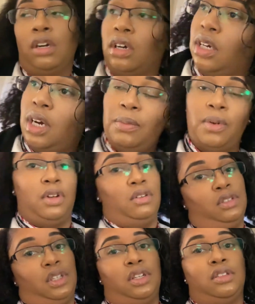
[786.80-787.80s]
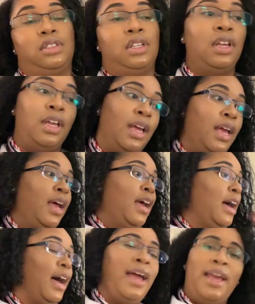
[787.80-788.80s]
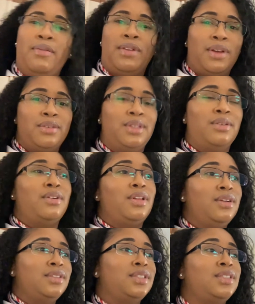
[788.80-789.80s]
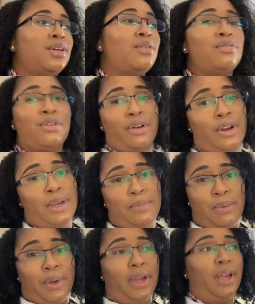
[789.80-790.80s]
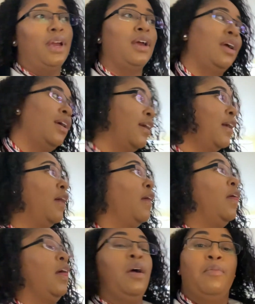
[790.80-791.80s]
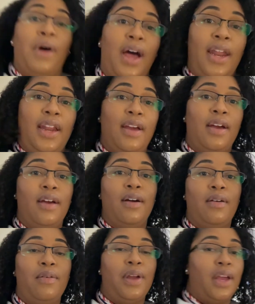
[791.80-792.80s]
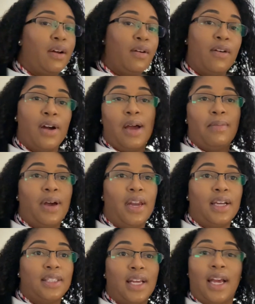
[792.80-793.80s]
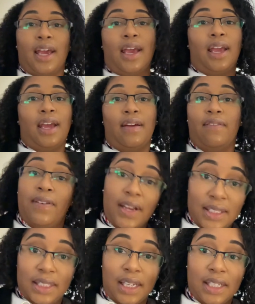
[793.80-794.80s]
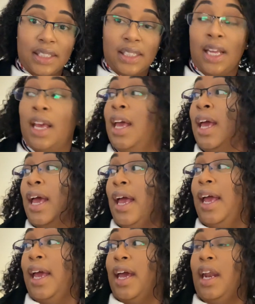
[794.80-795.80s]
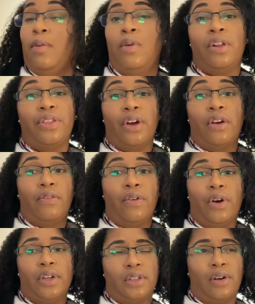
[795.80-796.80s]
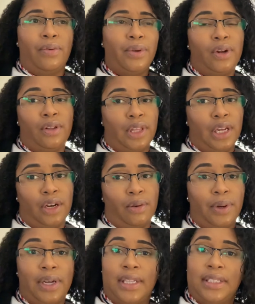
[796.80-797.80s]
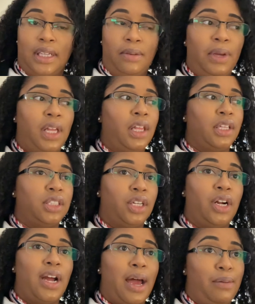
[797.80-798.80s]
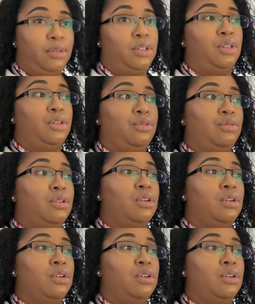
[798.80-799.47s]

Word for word: Come on, hotels. I hate when those don't close. It's so creepy. But we ain't gonna cry about it because I can't fix it. And I'm on the third floor, so I really don't think no one can see me unless they're an absolute